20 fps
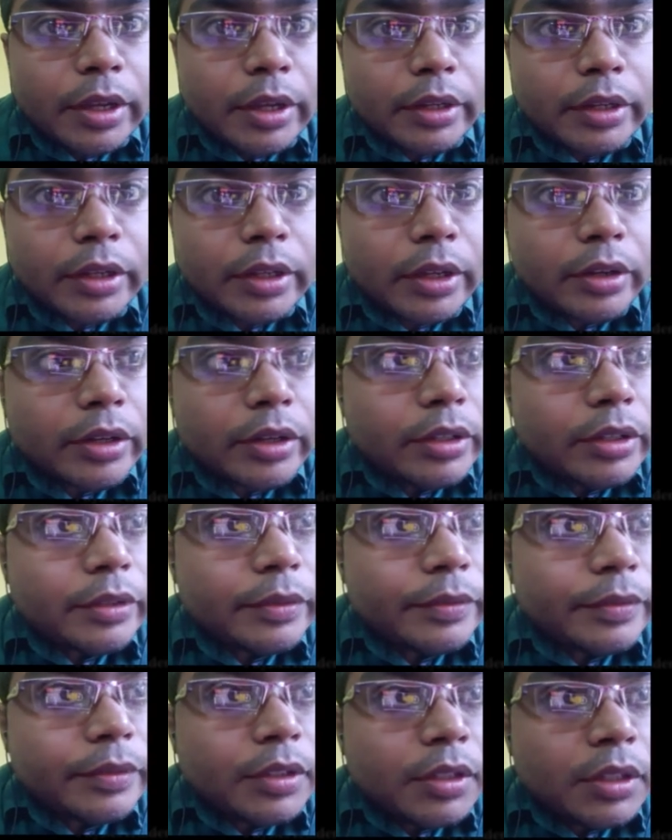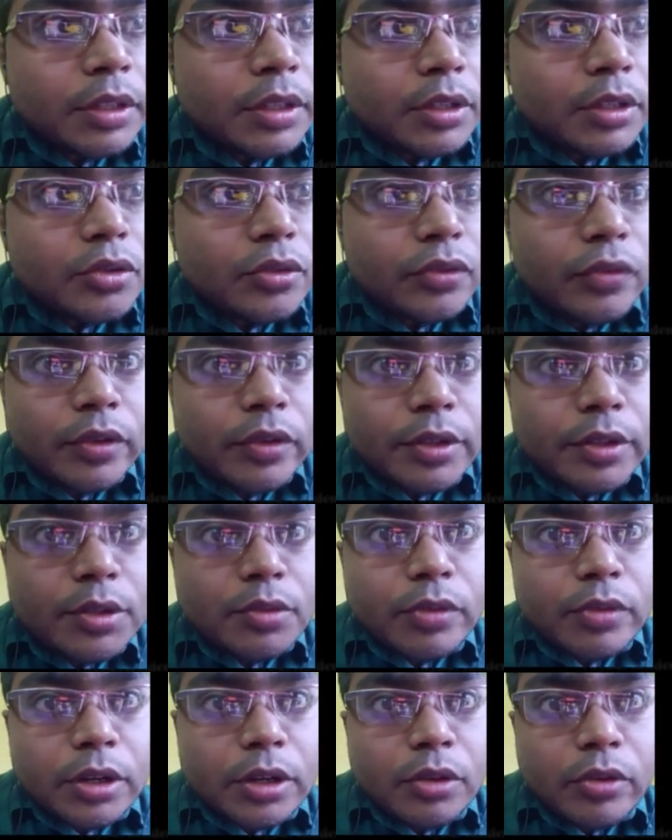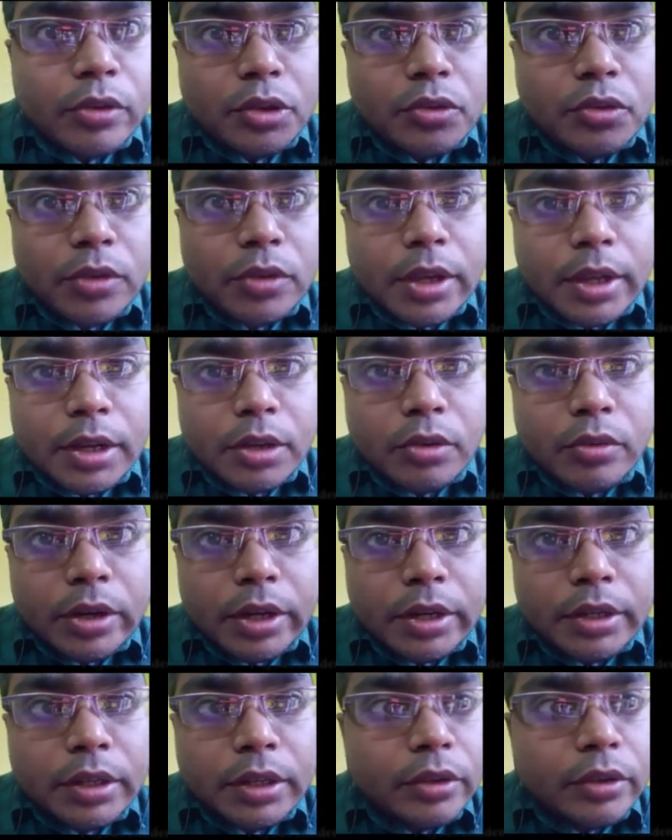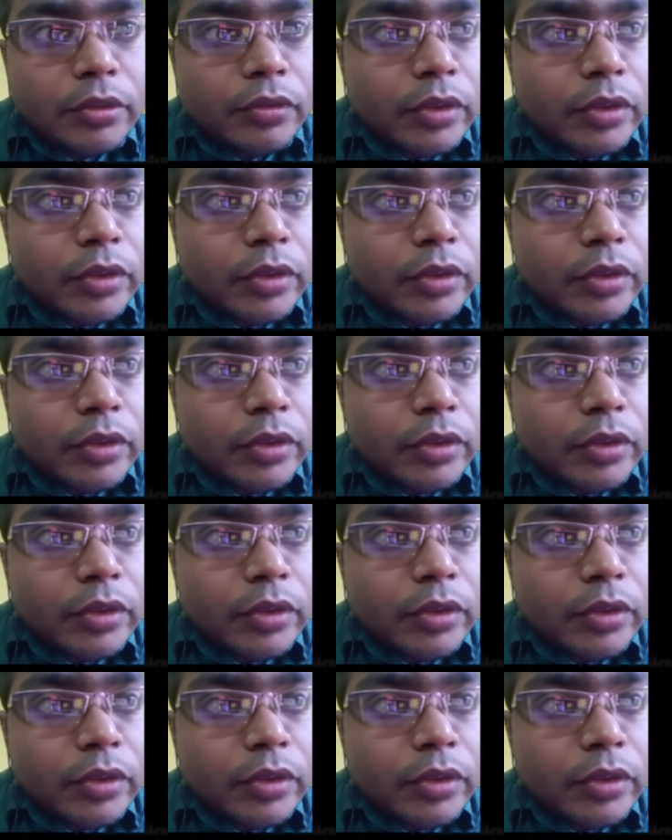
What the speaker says: area, right? So first we are going to calculate a